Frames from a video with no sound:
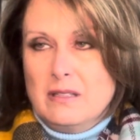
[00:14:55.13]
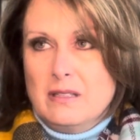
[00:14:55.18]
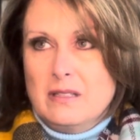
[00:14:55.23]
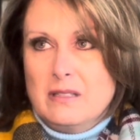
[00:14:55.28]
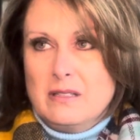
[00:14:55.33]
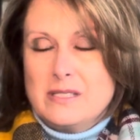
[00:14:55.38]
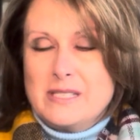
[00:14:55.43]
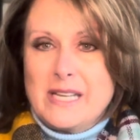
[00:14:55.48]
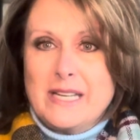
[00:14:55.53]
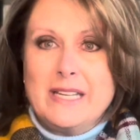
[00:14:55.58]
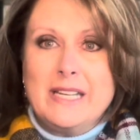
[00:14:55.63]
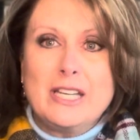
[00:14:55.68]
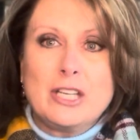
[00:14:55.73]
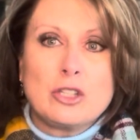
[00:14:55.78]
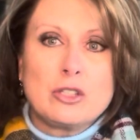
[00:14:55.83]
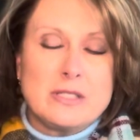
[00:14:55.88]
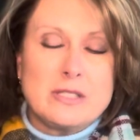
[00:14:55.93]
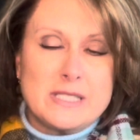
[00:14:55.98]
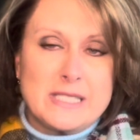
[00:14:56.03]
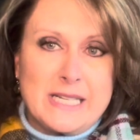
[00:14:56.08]
said he
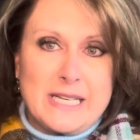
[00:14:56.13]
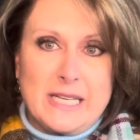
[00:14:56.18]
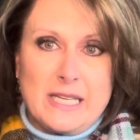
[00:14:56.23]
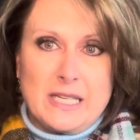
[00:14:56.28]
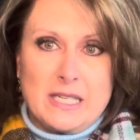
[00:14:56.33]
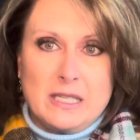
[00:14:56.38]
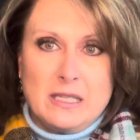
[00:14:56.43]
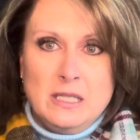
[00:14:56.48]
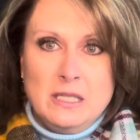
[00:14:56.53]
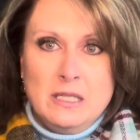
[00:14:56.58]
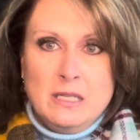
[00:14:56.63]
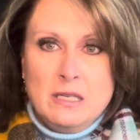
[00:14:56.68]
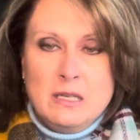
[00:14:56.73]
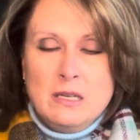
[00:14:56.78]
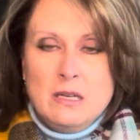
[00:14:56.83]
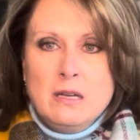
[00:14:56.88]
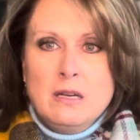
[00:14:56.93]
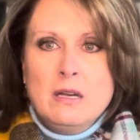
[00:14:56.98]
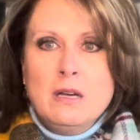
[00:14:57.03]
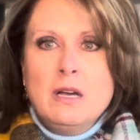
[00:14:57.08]
couldn't take
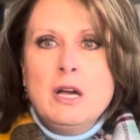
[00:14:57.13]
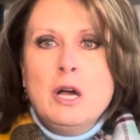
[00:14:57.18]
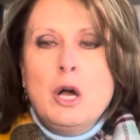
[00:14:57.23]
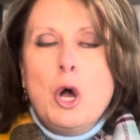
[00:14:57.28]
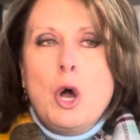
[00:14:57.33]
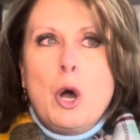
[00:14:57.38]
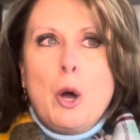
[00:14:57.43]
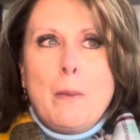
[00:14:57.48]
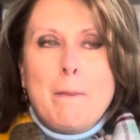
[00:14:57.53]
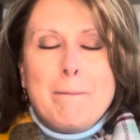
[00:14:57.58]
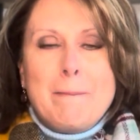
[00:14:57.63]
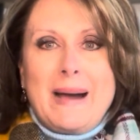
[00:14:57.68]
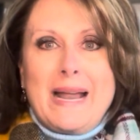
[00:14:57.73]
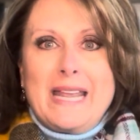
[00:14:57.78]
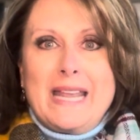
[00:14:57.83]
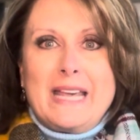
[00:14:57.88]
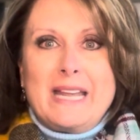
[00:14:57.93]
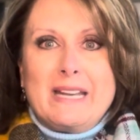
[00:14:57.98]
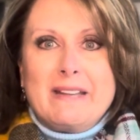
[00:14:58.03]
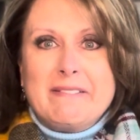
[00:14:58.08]

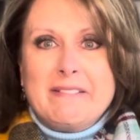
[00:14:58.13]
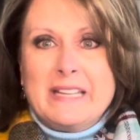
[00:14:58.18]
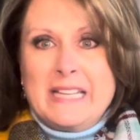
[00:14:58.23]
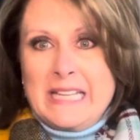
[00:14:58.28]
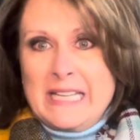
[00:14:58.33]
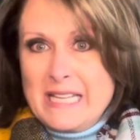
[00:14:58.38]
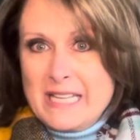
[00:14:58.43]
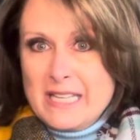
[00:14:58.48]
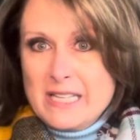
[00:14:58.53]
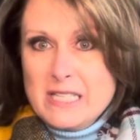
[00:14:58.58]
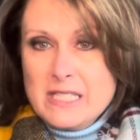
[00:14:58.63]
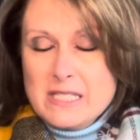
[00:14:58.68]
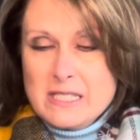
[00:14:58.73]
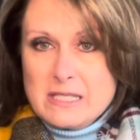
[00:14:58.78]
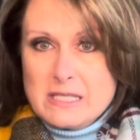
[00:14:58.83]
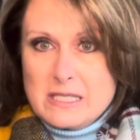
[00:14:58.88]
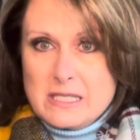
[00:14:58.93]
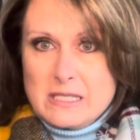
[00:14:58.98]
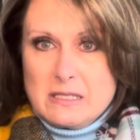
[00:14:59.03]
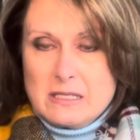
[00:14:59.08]
money out of
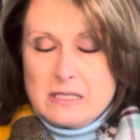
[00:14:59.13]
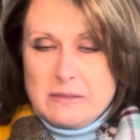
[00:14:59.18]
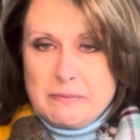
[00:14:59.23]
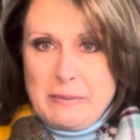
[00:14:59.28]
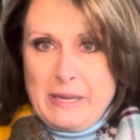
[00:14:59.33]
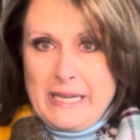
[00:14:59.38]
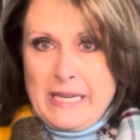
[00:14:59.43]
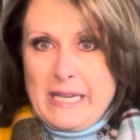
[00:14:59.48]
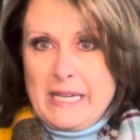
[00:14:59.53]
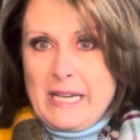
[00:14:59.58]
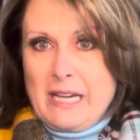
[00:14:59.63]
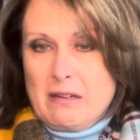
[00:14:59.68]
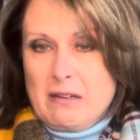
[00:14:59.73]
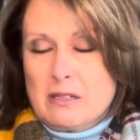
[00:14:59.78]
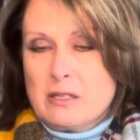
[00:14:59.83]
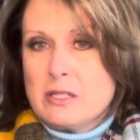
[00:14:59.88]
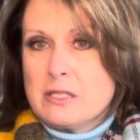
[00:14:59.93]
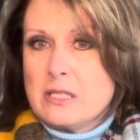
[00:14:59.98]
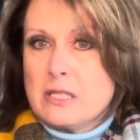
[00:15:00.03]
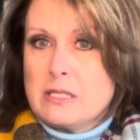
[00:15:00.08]
his bank account
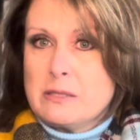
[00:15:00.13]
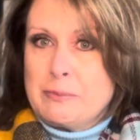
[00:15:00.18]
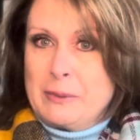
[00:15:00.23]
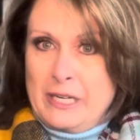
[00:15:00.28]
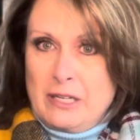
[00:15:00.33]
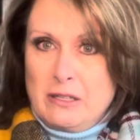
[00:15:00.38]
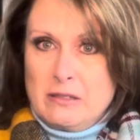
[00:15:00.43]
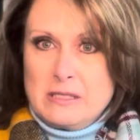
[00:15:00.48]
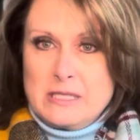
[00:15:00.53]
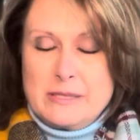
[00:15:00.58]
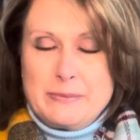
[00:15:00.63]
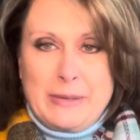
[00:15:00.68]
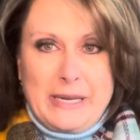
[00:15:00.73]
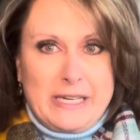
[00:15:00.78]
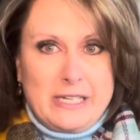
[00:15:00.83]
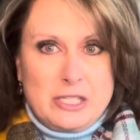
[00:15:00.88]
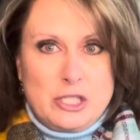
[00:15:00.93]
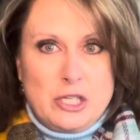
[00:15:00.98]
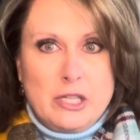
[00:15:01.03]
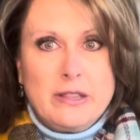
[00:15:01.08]
because his parents
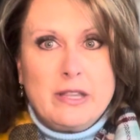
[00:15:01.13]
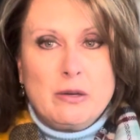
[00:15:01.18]
managed it, they